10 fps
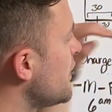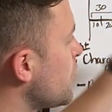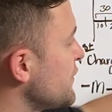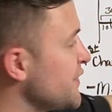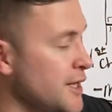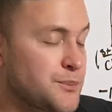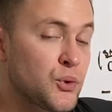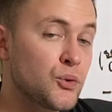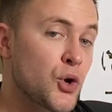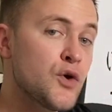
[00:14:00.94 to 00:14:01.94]
Well, if you get
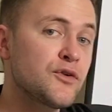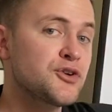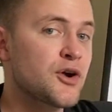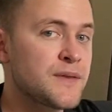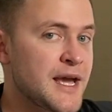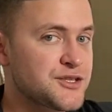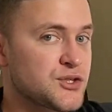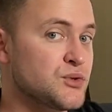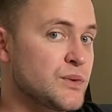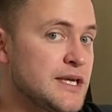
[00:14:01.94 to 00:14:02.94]
pulled over during that
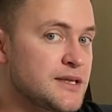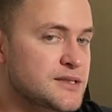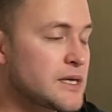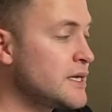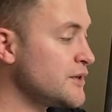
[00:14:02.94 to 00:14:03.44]
2 weeks,